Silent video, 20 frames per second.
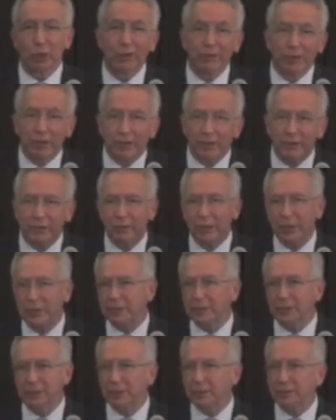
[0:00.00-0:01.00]
derivatives,
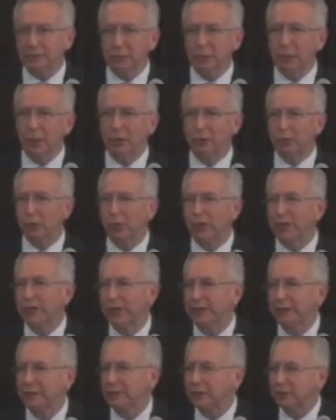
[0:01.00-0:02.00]
right? Who knows
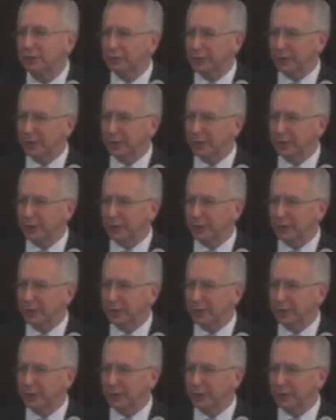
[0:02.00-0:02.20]
when that's going